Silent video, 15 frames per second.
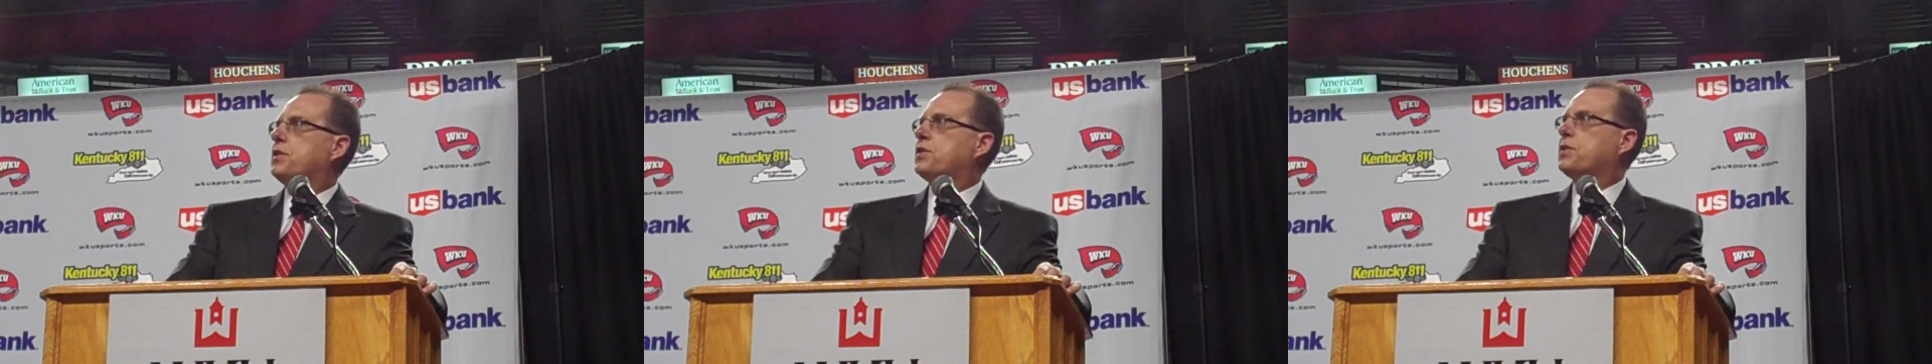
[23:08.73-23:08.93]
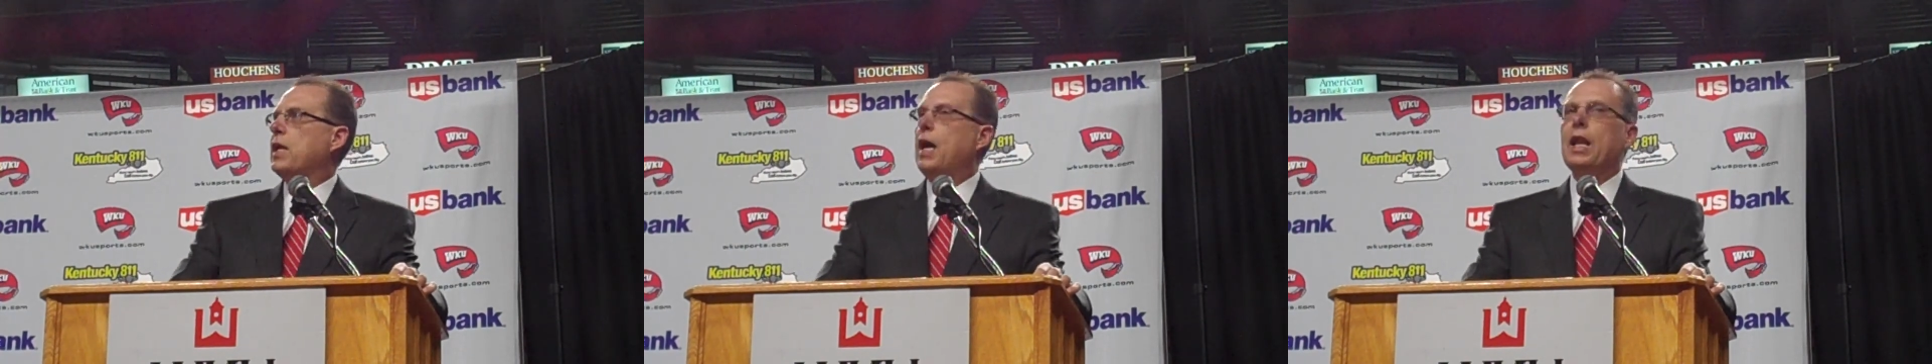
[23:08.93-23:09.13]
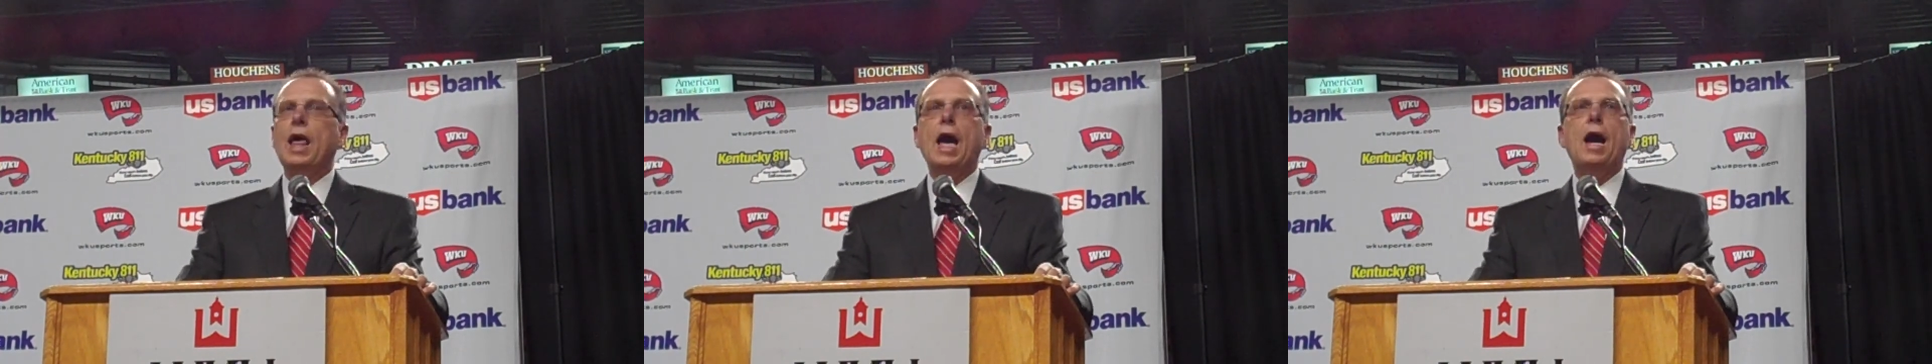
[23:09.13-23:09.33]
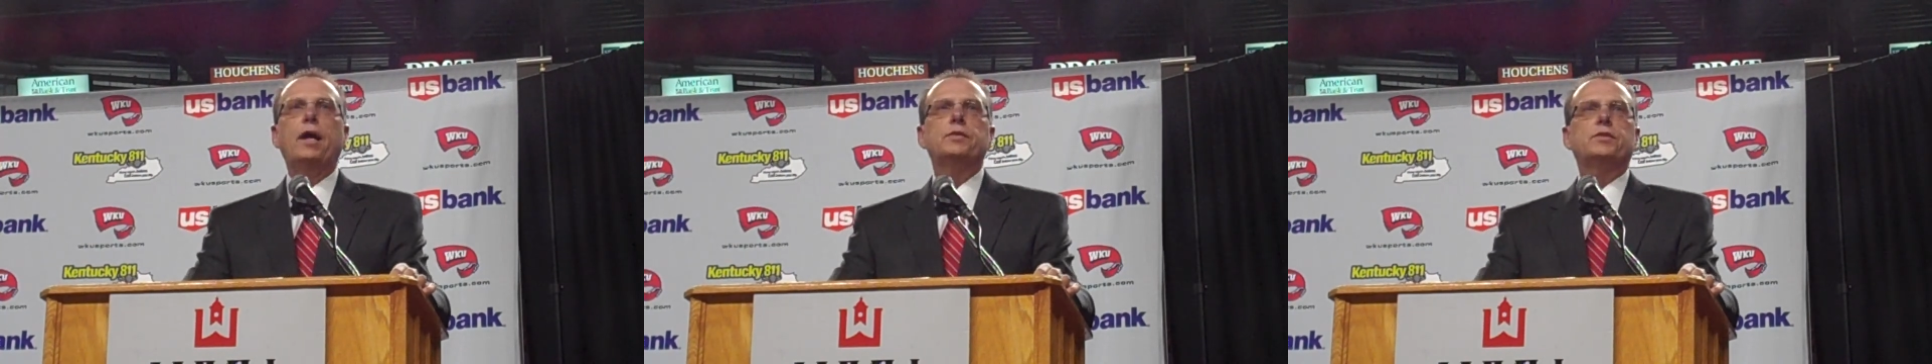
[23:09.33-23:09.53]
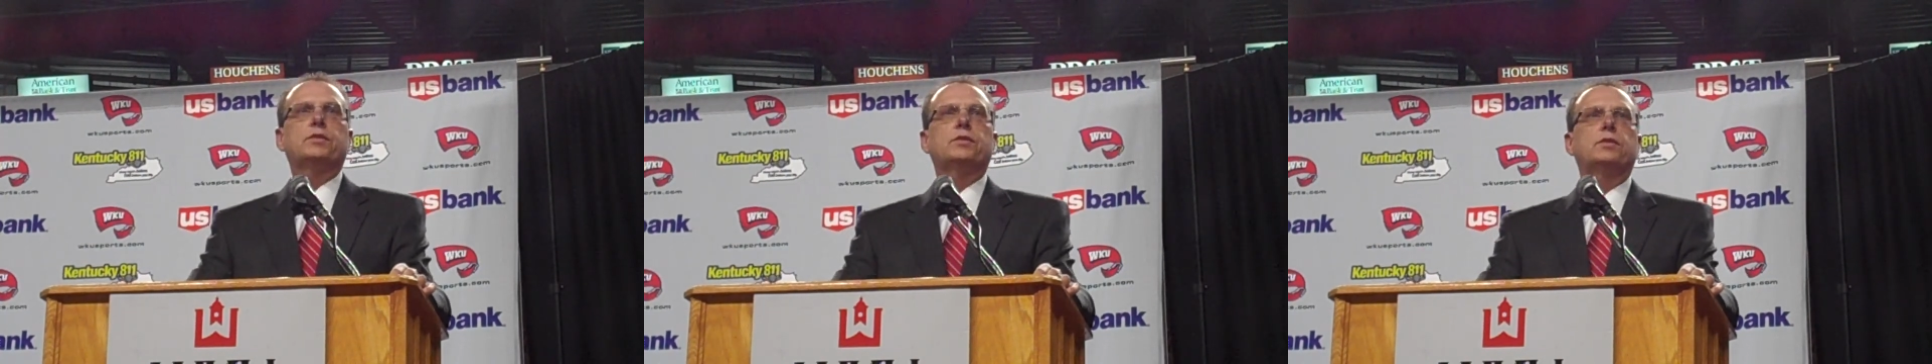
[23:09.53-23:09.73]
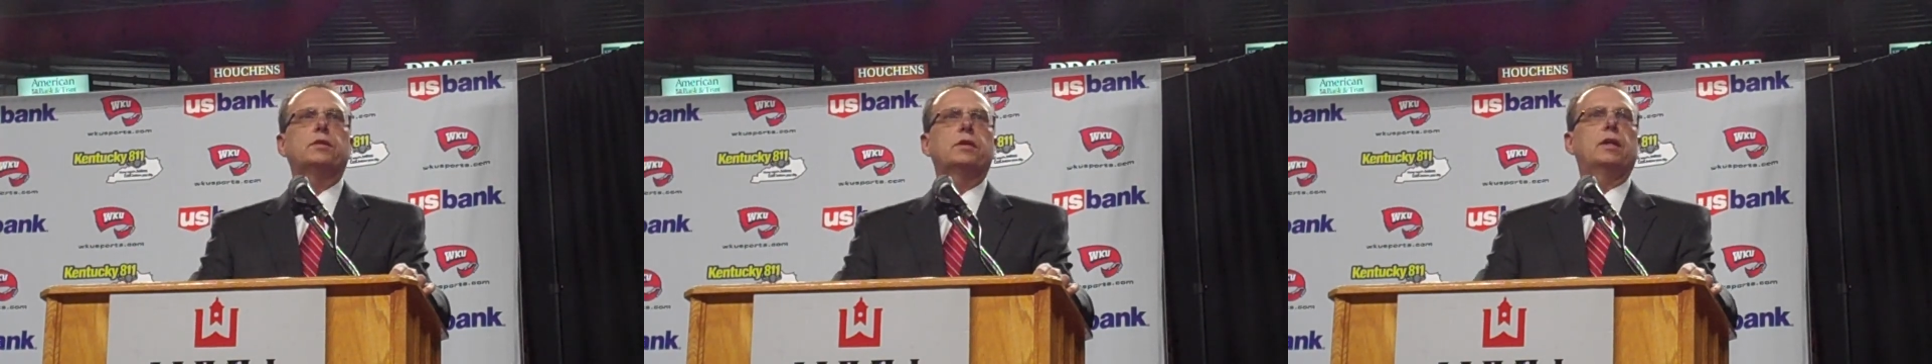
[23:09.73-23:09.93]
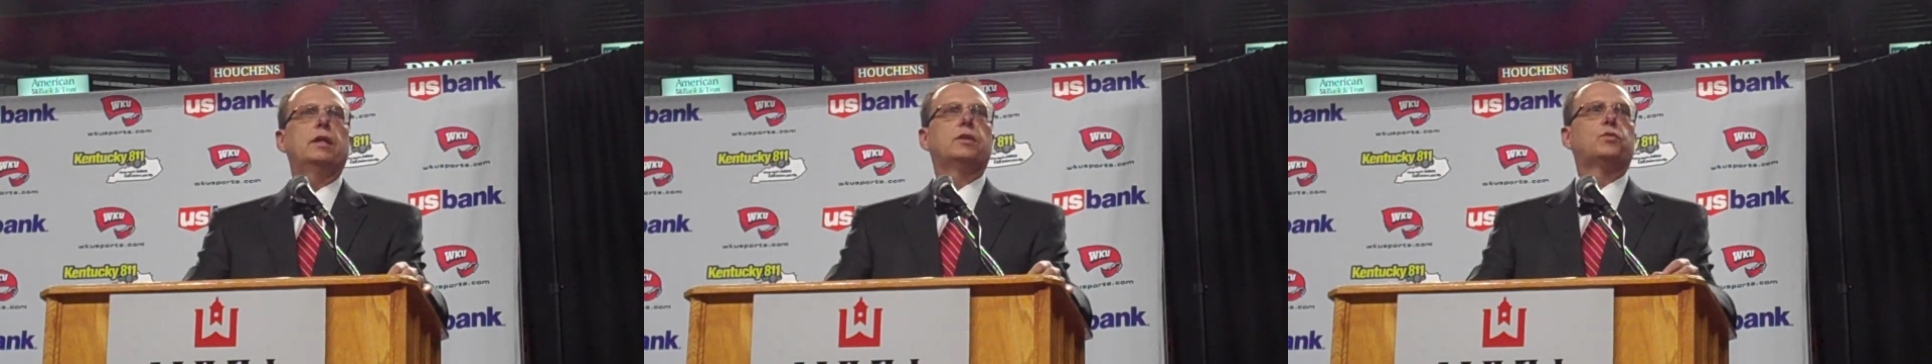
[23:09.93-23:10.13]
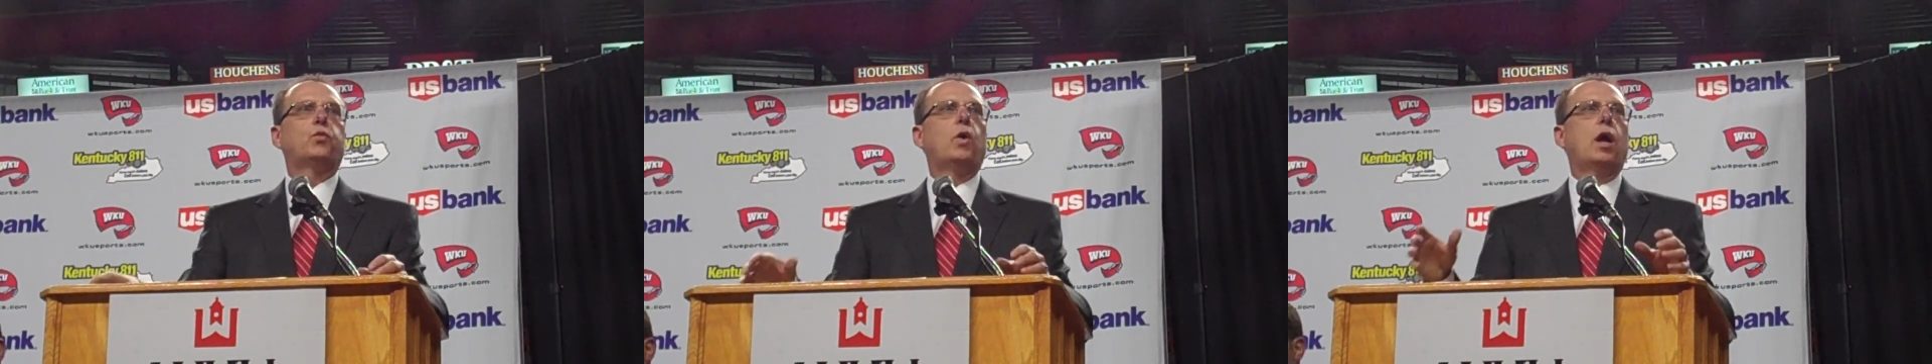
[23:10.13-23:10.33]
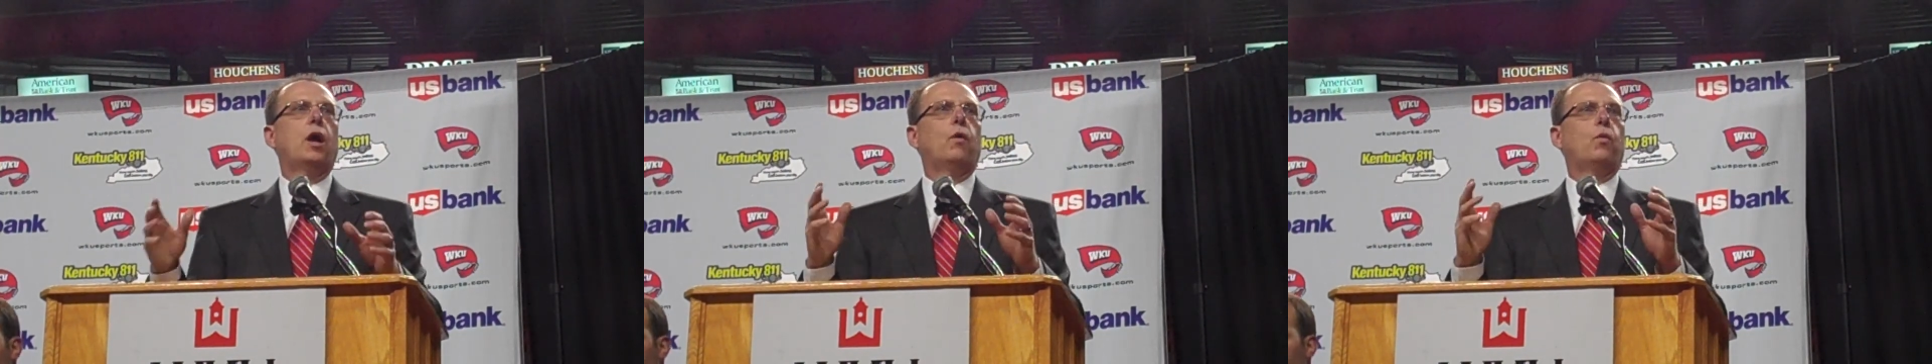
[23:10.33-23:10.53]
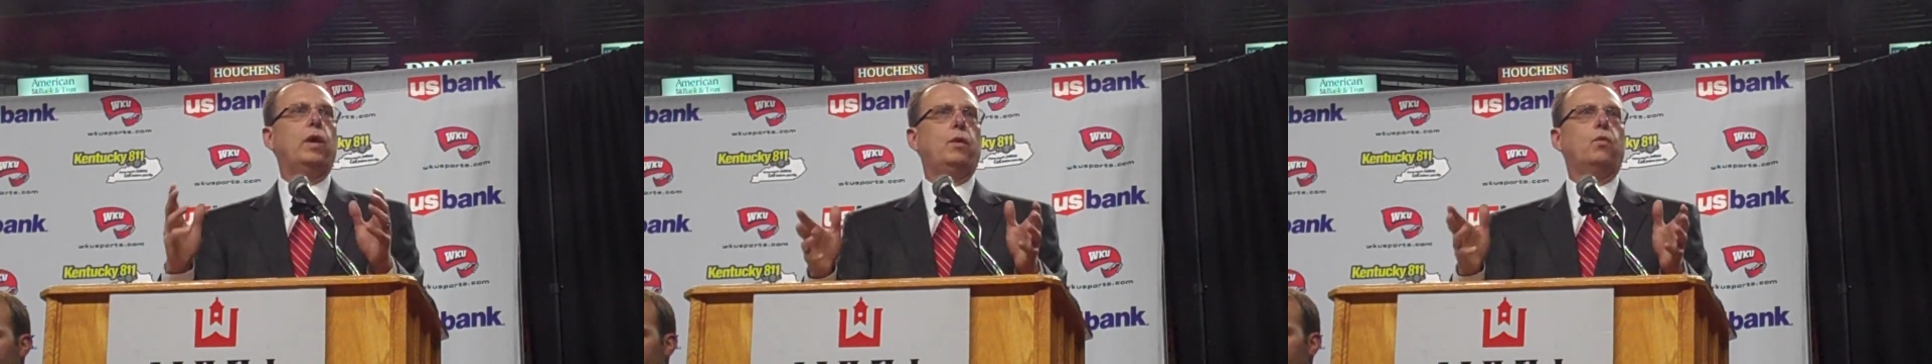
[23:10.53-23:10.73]
Sellouts is
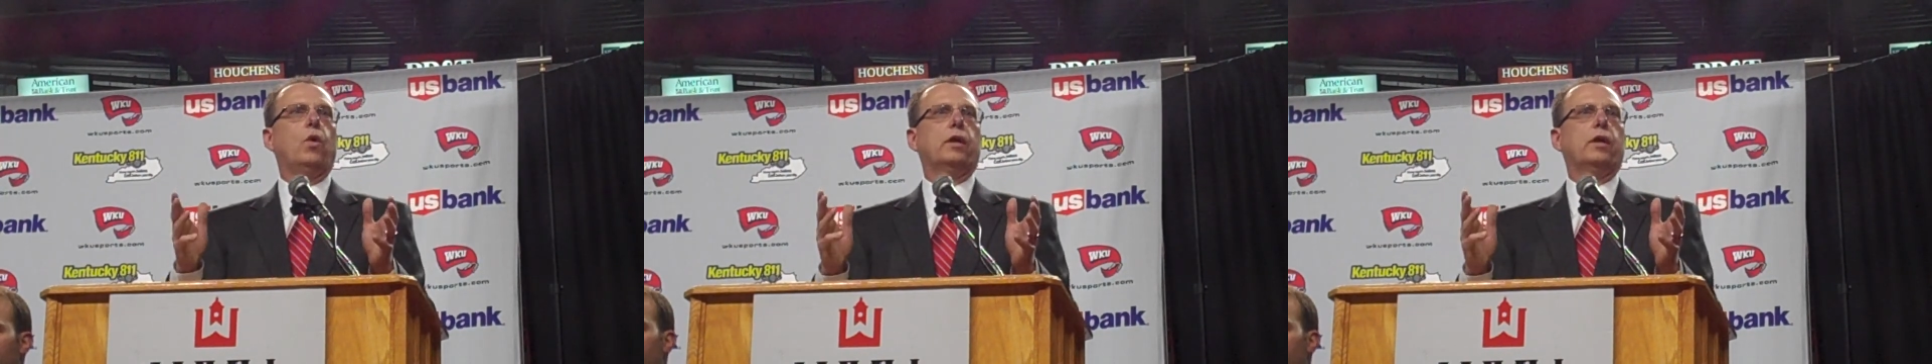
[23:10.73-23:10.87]
where we